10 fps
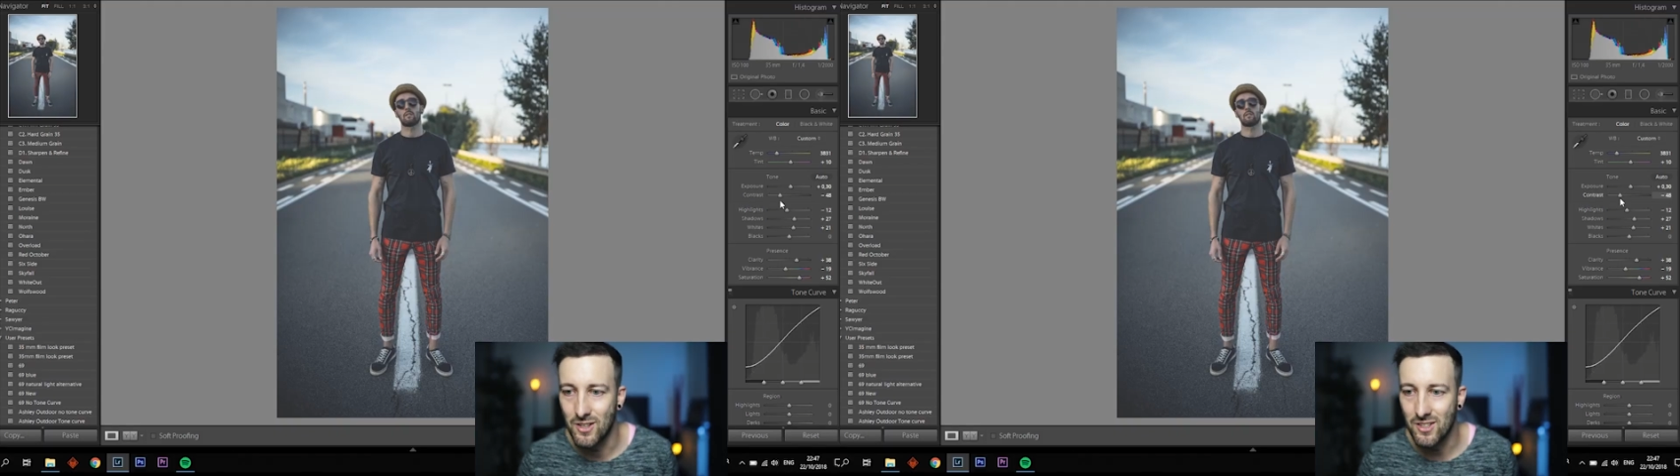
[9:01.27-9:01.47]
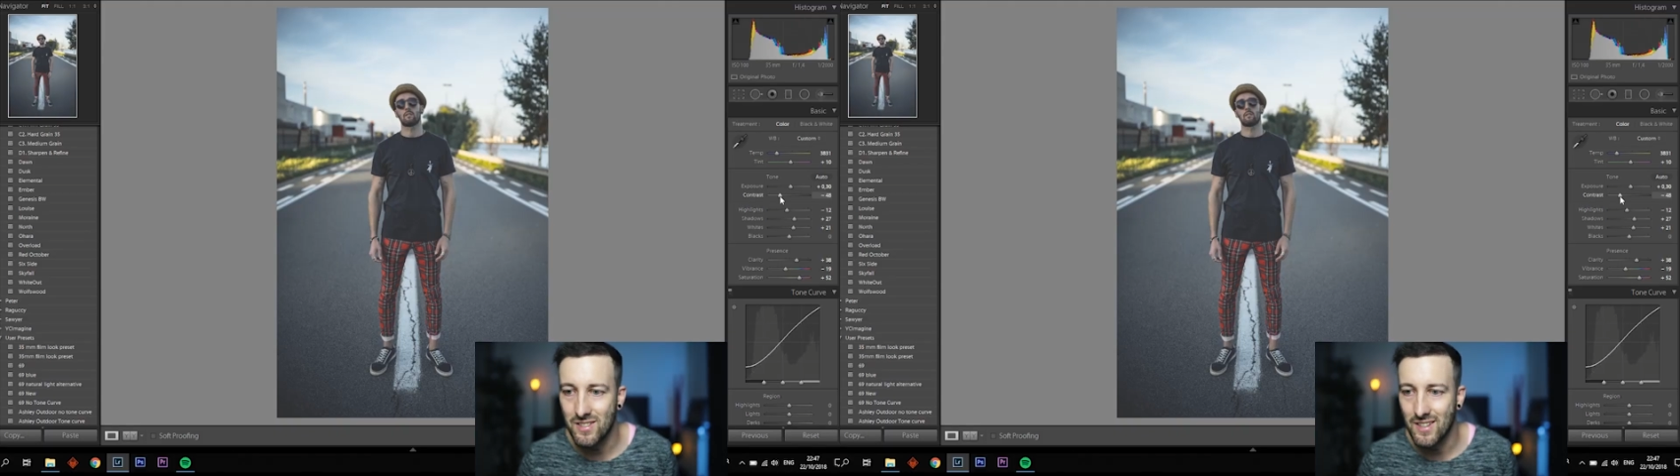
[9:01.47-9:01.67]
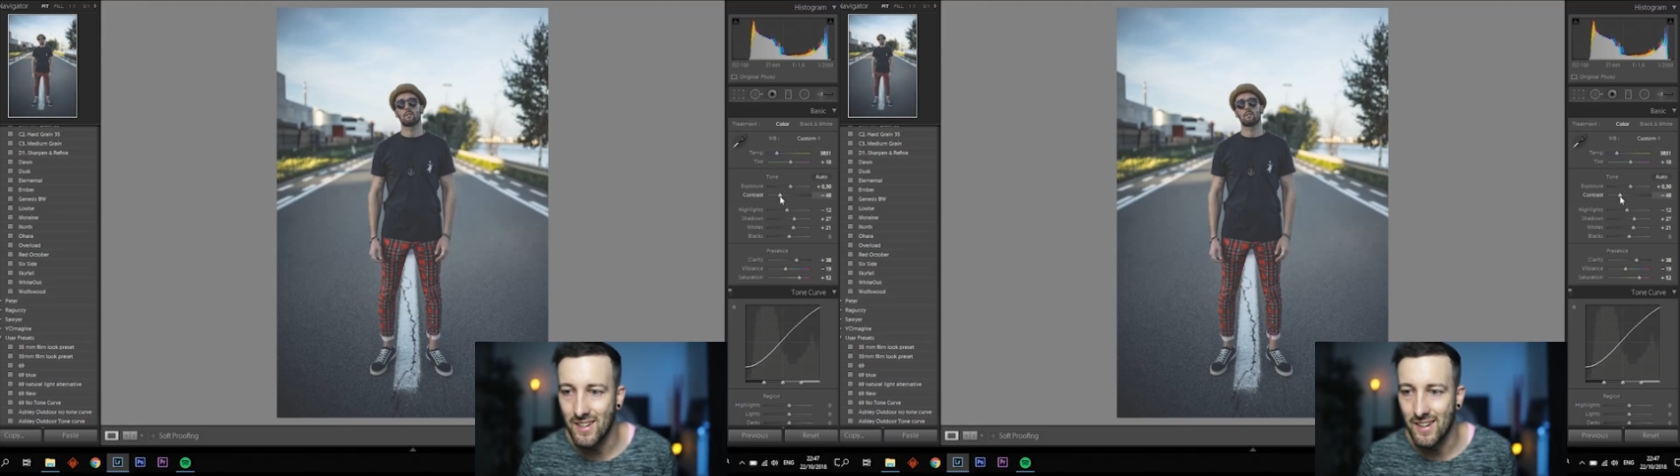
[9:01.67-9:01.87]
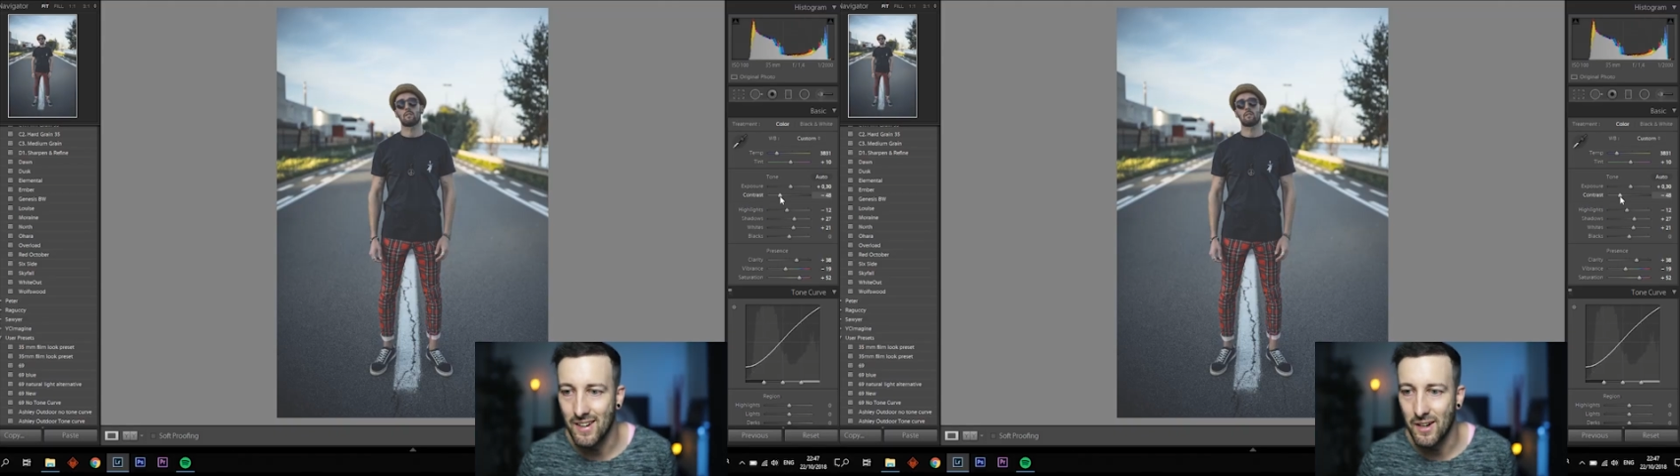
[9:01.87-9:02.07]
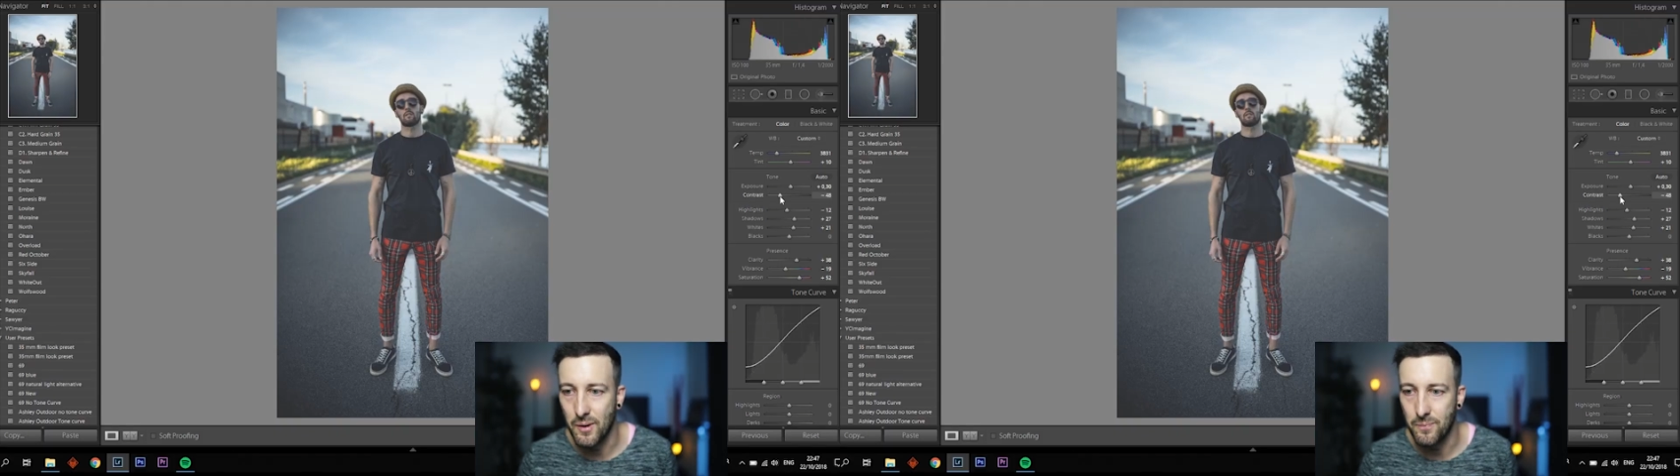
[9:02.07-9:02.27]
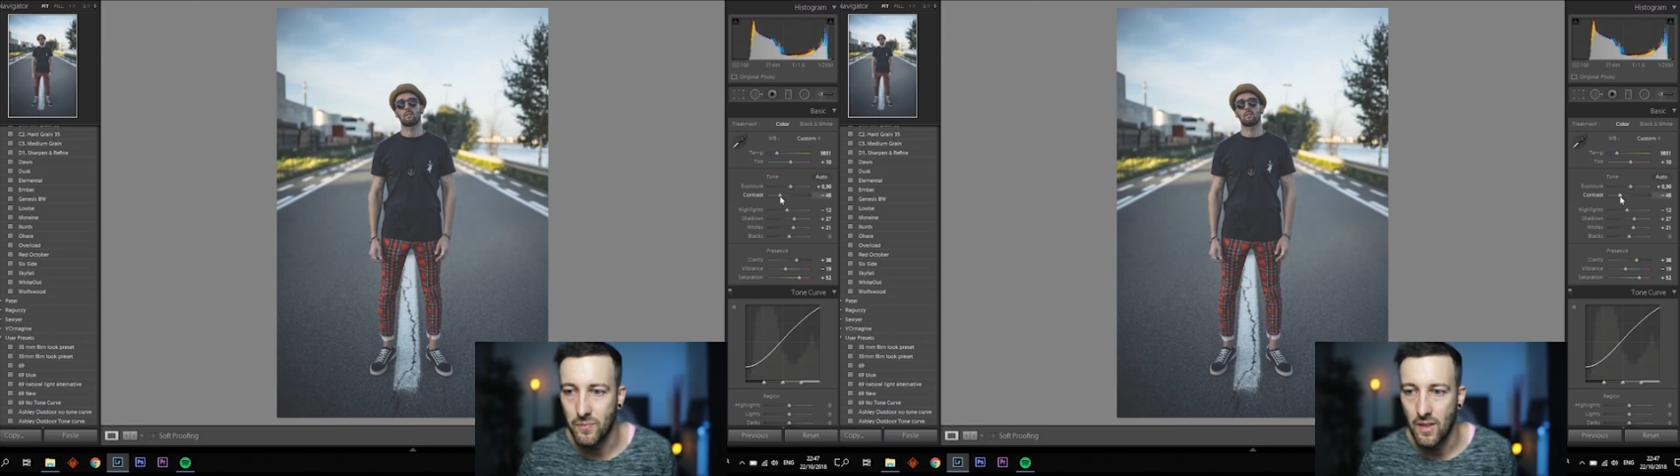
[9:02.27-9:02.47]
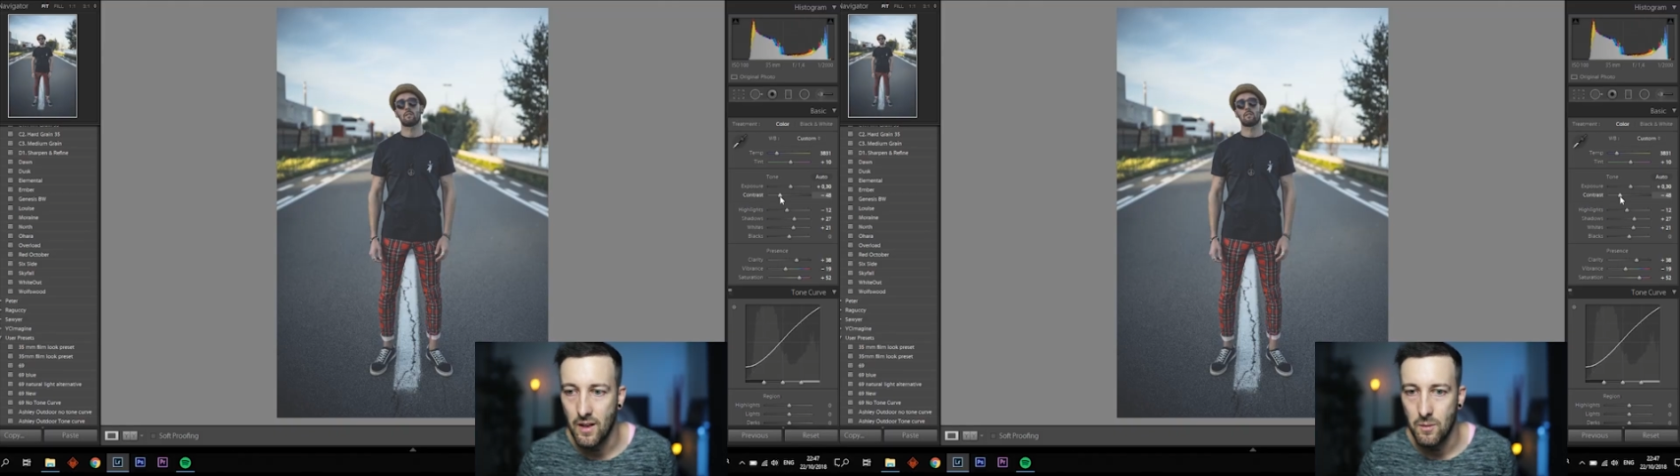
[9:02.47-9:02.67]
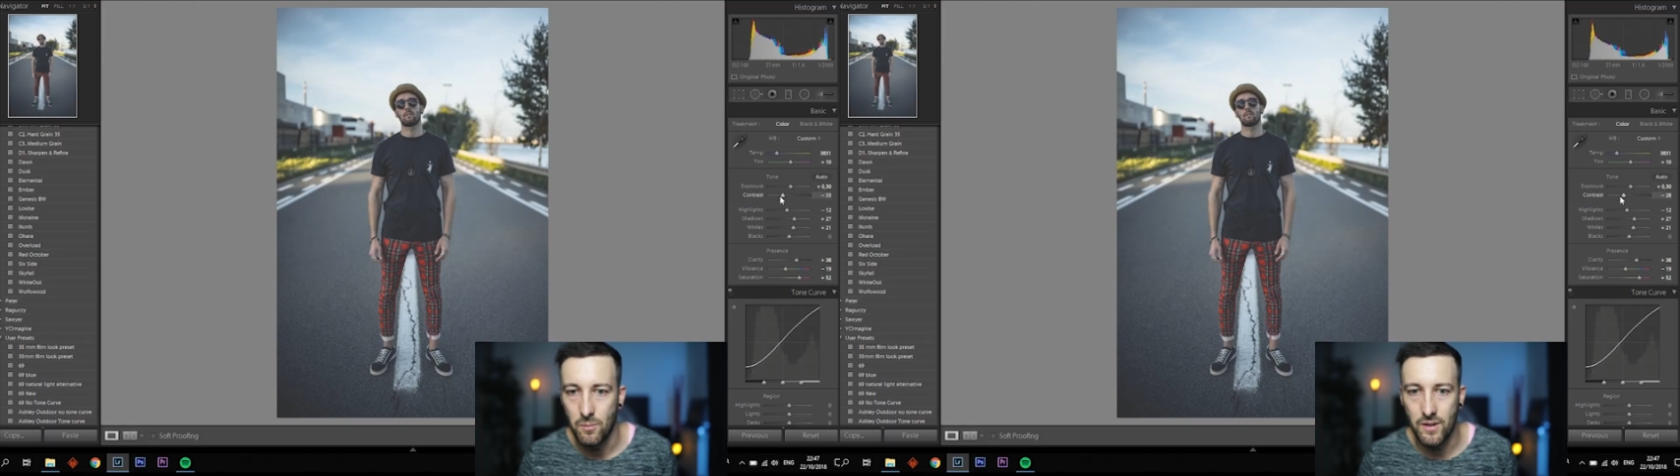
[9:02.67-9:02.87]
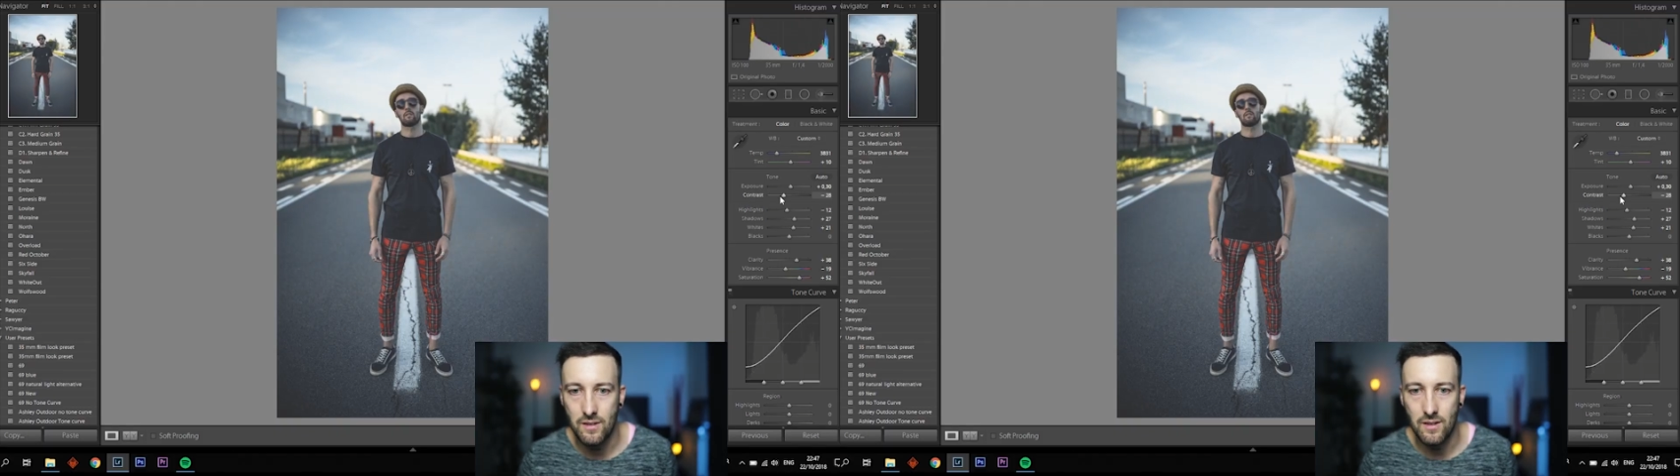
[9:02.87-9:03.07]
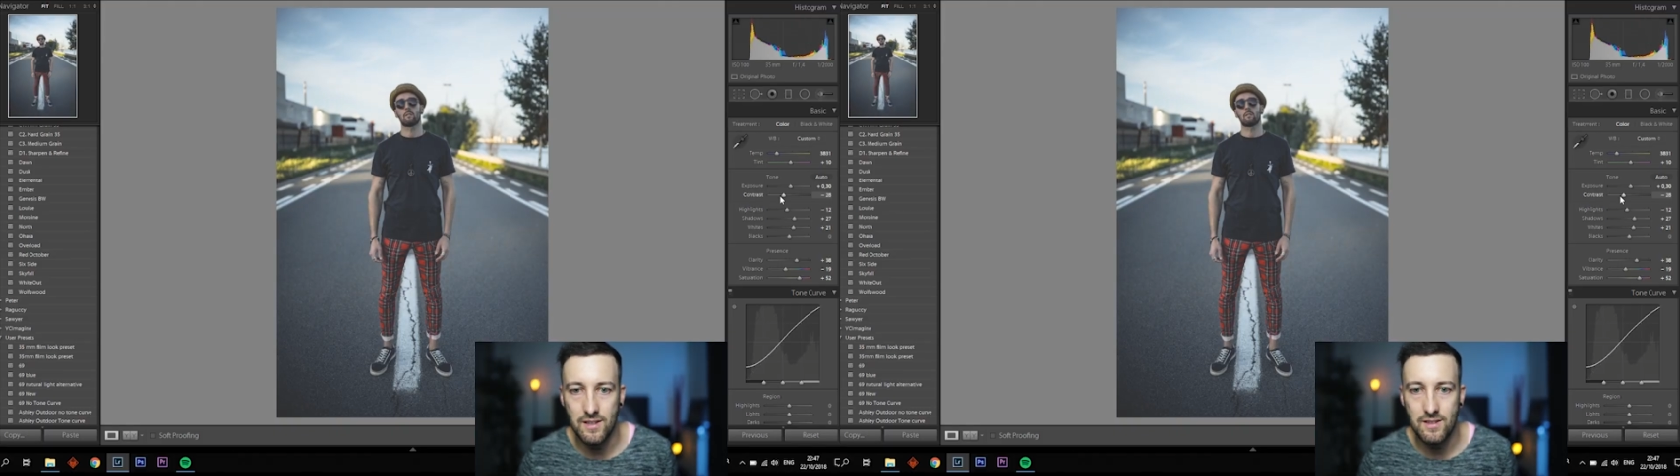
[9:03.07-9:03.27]
dusk.
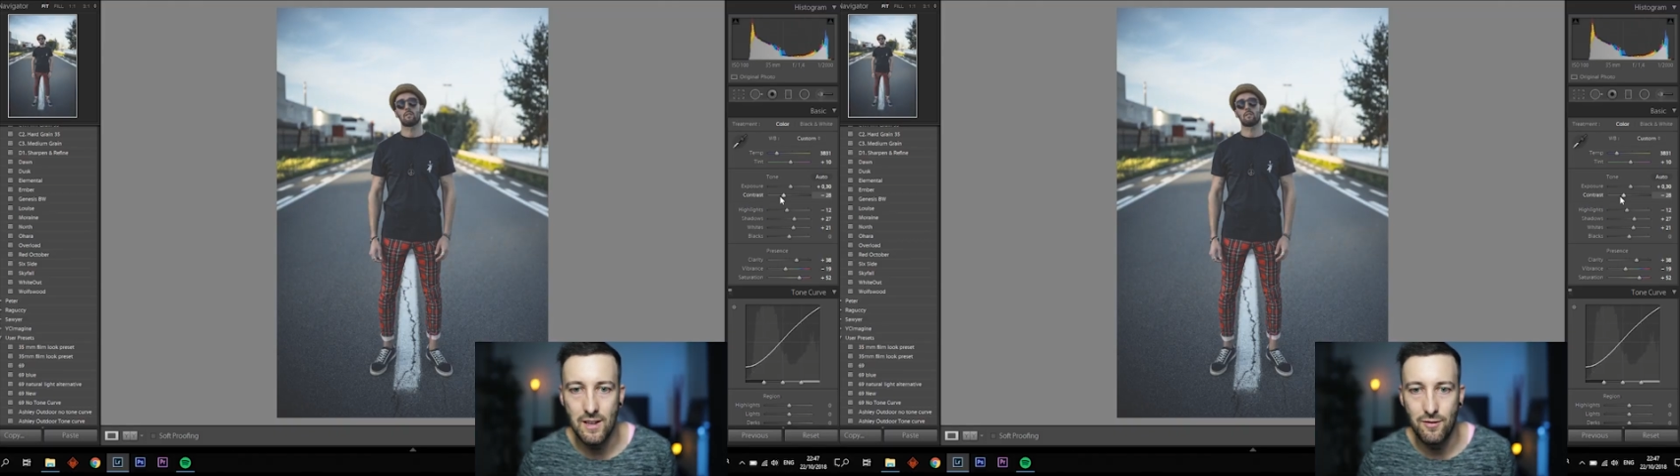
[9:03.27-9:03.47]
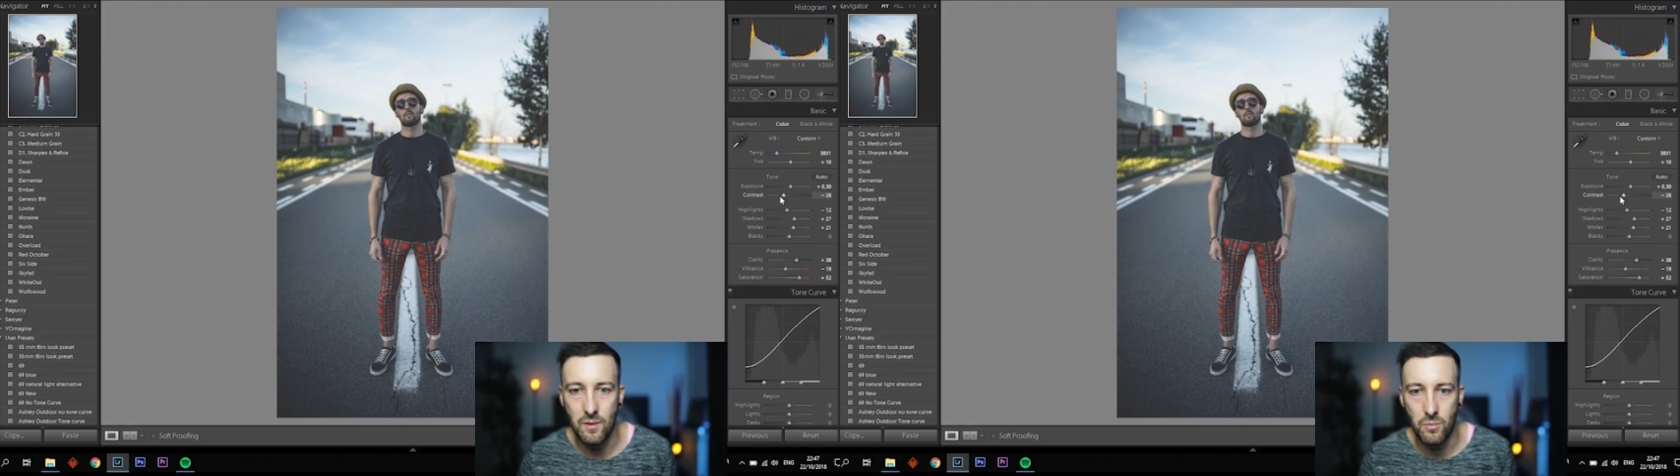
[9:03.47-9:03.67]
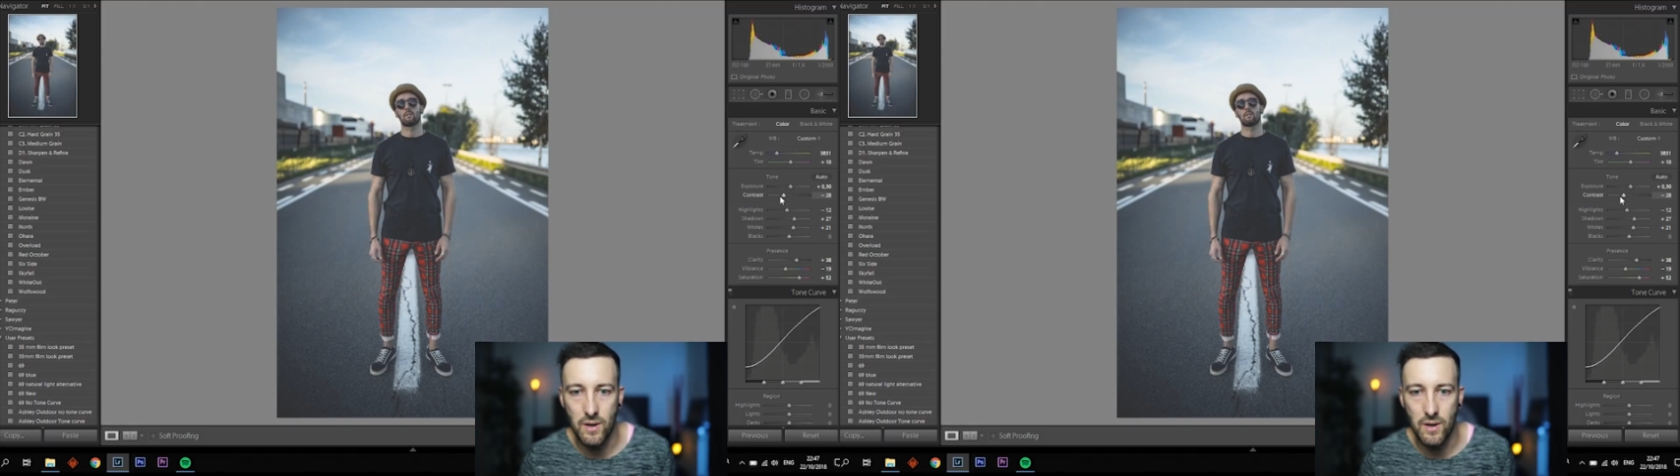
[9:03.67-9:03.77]
But let's say if you